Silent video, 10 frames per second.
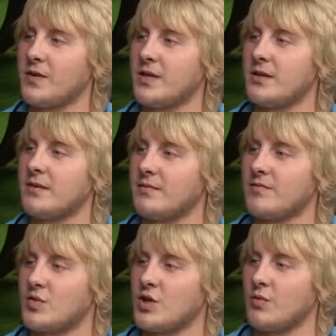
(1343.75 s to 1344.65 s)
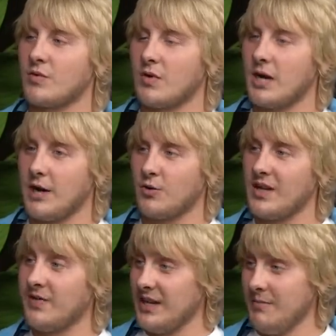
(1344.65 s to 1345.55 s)
Lockdown, so I couldn't
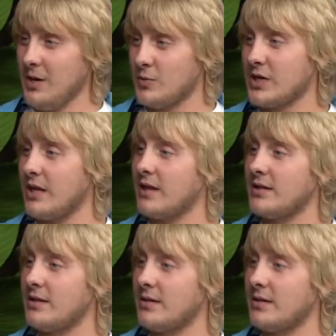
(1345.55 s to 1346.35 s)
even leave my hotel, lad.